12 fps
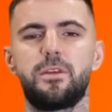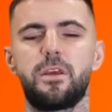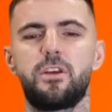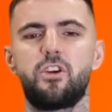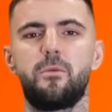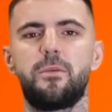
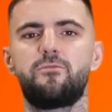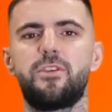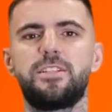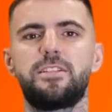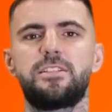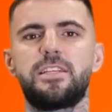Common
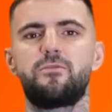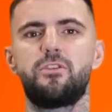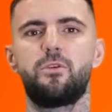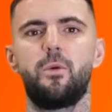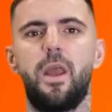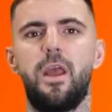reasons that
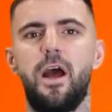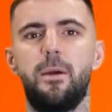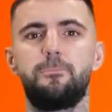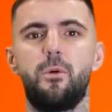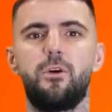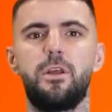require a
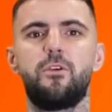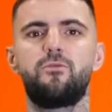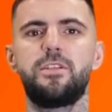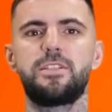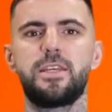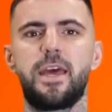boiler
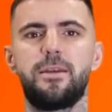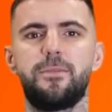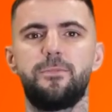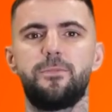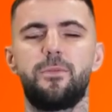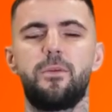reset.
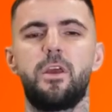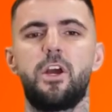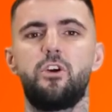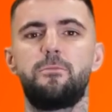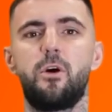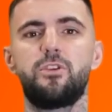
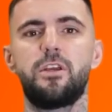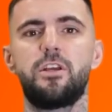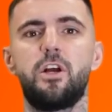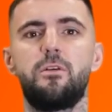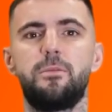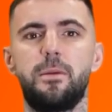Your modern
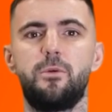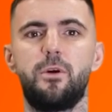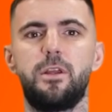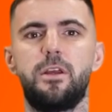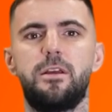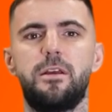Combi
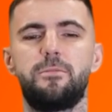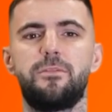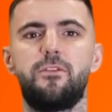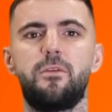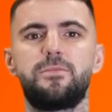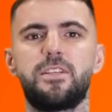boiler
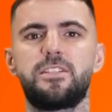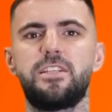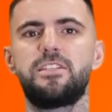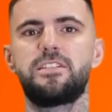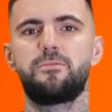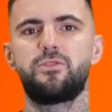performs a
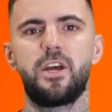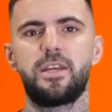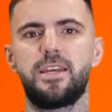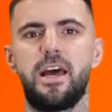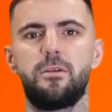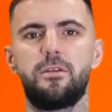system
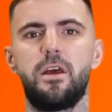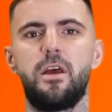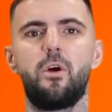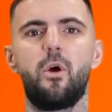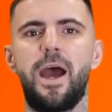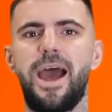shutdown
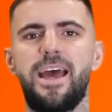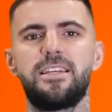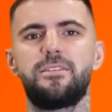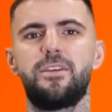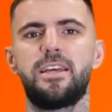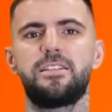or
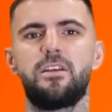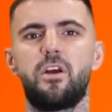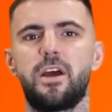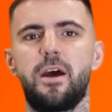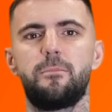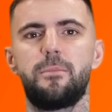activates
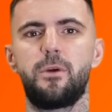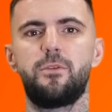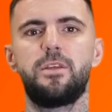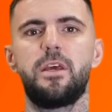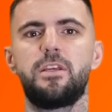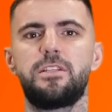lockout mode
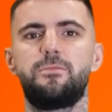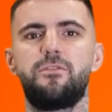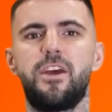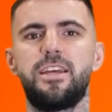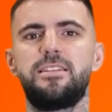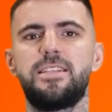to
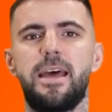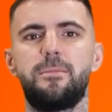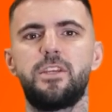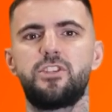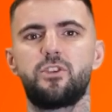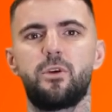prevent
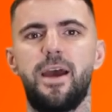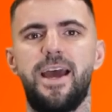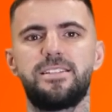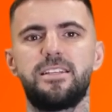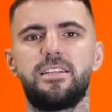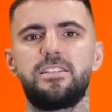damage or
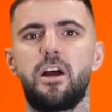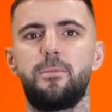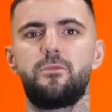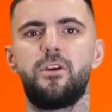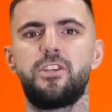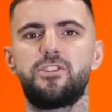hazardous
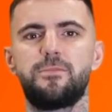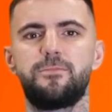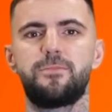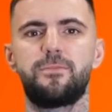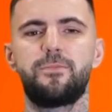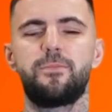operation.
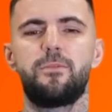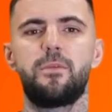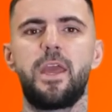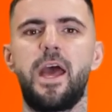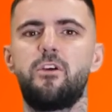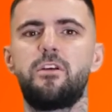
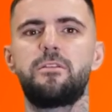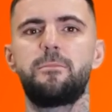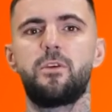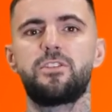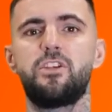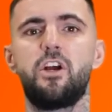Here are the
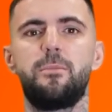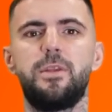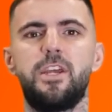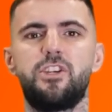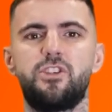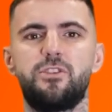most common
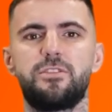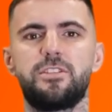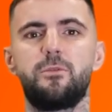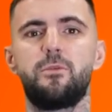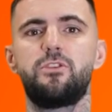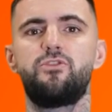issues
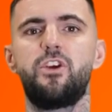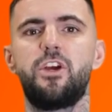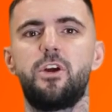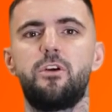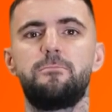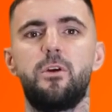that will trigger
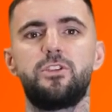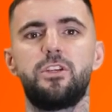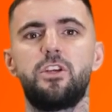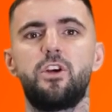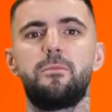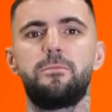your modern
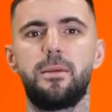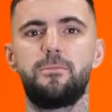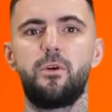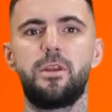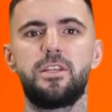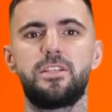Combi
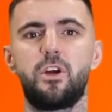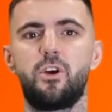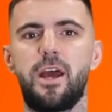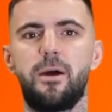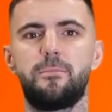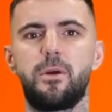boiler's
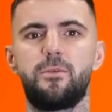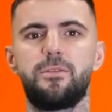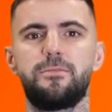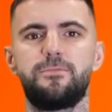lockout mode.